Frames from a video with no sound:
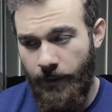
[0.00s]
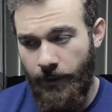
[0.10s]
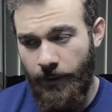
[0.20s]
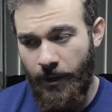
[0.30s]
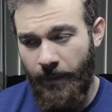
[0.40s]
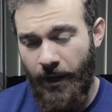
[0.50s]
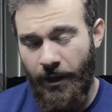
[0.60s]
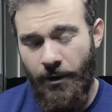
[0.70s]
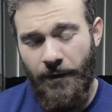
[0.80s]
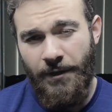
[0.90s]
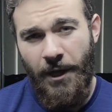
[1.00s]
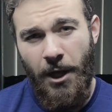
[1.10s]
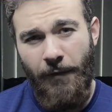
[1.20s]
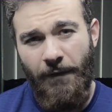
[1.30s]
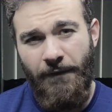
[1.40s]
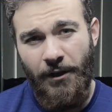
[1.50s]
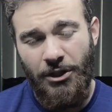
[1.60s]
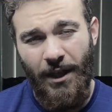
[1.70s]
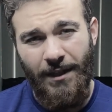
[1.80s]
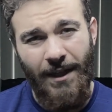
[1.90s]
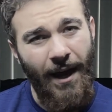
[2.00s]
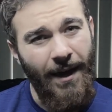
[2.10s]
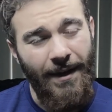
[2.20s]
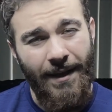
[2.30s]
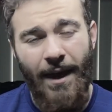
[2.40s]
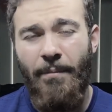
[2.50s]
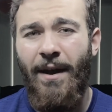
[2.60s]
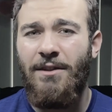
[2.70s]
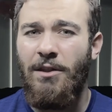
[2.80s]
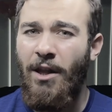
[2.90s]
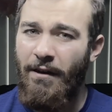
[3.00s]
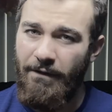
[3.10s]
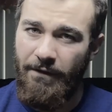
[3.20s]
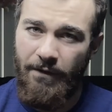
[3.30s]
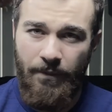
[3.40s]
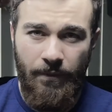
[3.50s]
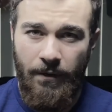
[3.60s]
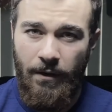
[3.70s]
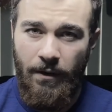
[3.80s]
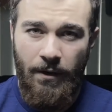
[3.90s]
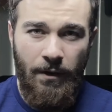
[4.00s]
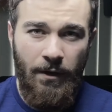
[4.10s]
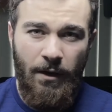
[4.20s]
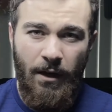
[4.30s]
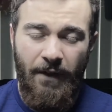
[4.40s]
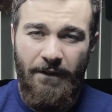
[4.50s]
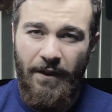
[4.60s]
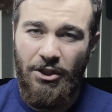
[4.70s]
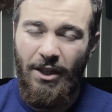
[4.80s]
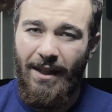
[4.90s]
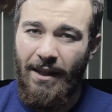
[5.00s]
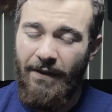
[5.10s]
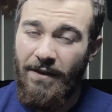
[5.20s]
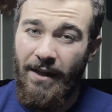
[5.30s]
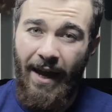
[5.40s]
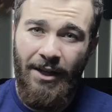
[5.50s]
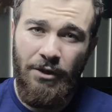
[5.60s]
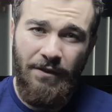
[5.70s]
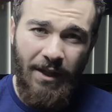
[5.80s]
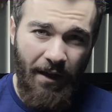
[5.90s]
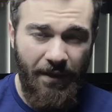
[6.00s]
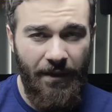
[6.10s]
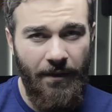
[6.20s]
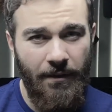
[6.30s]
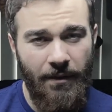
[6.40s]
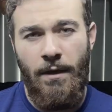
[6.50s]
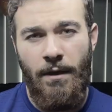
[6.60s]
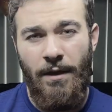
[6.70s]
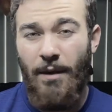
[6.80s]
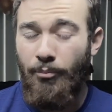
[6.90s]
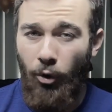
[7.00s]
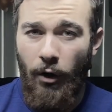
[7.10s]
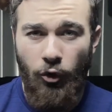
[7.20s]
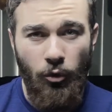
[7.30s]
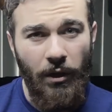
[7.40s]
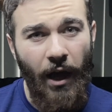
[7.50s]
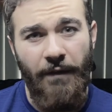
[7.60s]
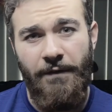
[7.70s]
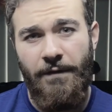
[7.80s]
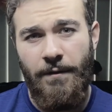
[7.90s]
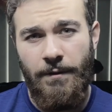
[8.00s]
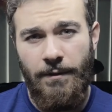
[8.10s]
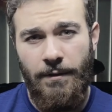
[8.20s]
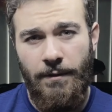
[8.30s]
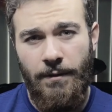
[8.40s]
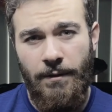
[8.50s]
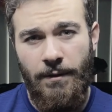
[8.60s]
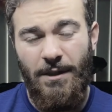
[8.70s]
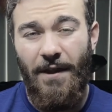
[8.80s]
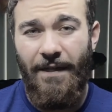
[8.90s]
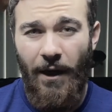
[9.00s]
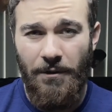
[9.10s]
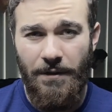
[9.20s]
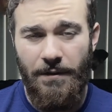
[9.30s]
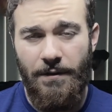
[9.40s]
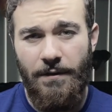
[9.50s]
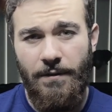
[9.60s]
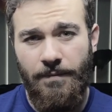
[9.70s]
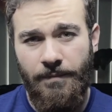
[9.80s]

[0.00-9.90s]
You're going to about to hear the tale of a fish that died and came back to life. A fish that lived on the edge of death, yet brought new life to thousands.